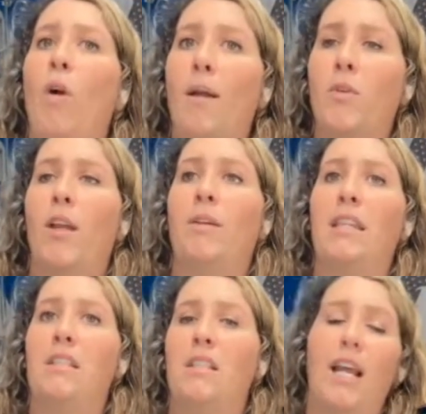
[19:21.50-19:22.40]
where I'm going
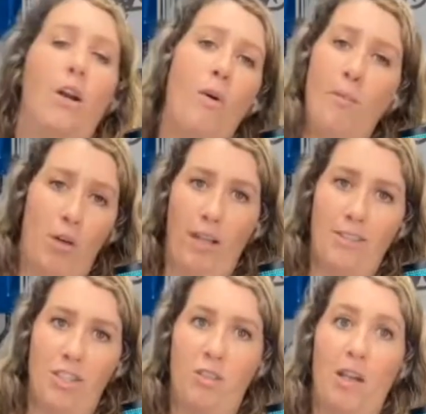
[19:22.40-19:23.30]
with this is I don't want more
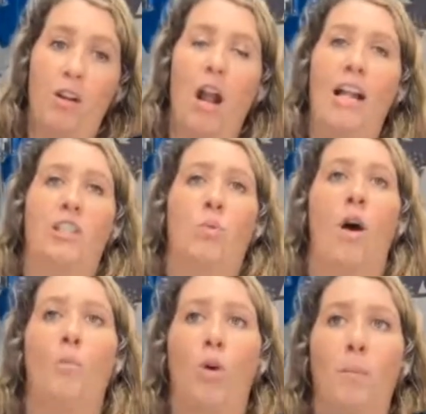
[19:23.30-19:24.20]
legislator. I just
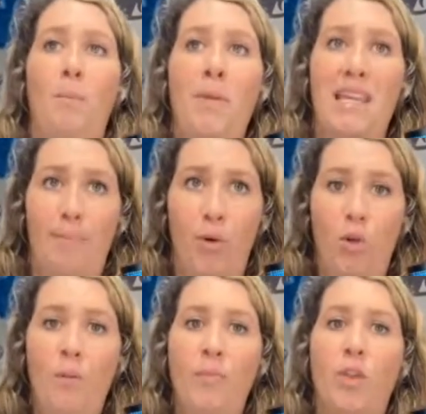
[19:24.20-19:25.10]
want more
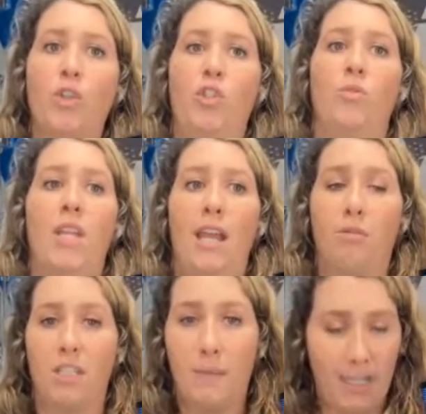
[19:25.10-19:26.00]
people to
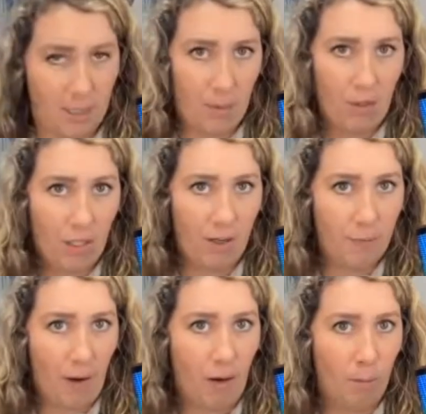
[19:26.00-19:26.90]
take responsibility
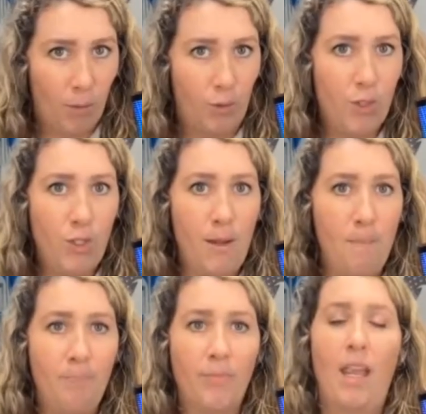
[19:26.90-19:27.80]
of firearm
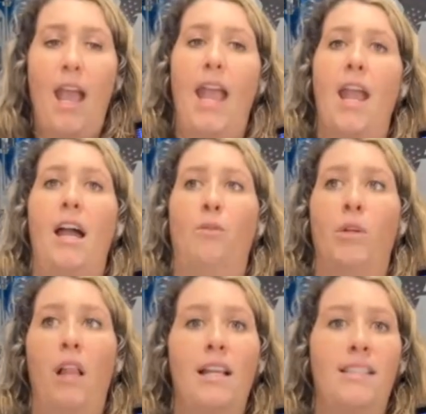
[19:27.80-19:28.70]
ownership and
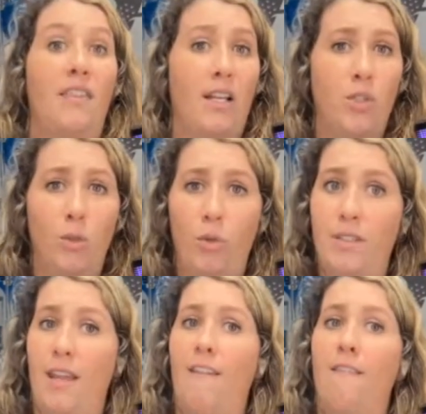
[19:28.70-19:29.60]
realize that that tool
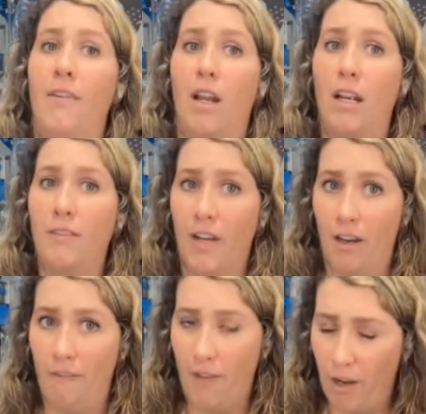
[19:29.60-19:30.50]
is a very,
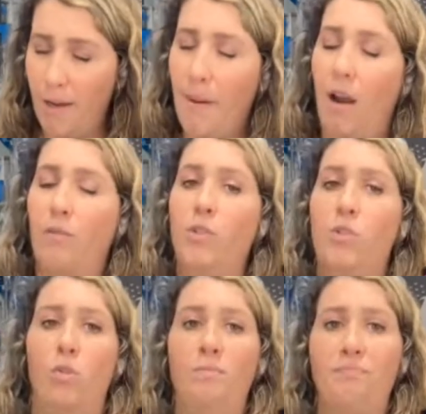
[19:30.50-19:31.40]
very, very powerful
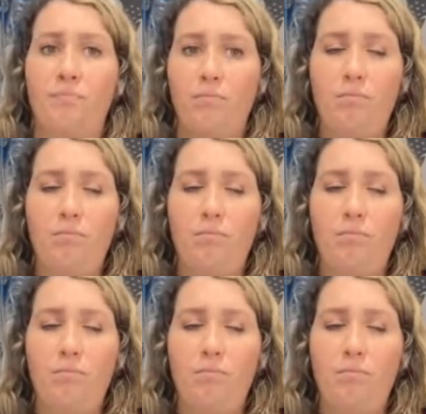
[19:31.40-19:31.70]
tool